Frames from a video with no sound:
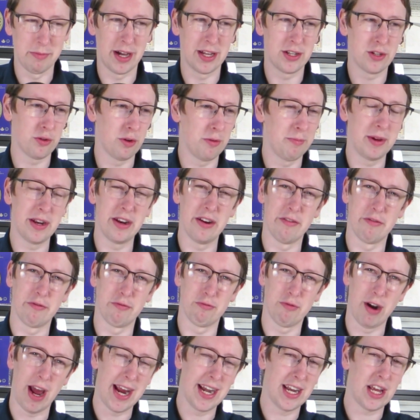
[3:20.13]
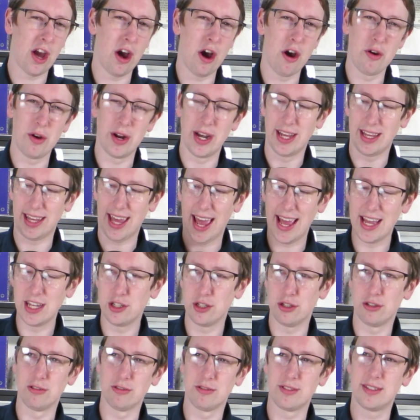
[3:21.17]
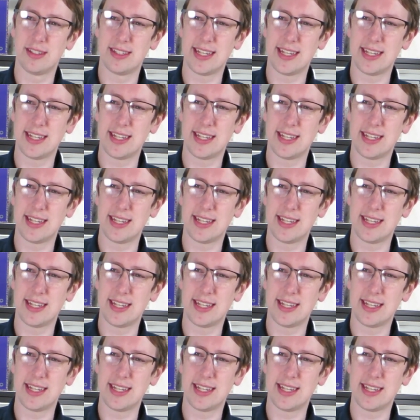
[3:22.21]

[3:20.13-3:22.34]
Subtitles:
I do a bit of radio and occasional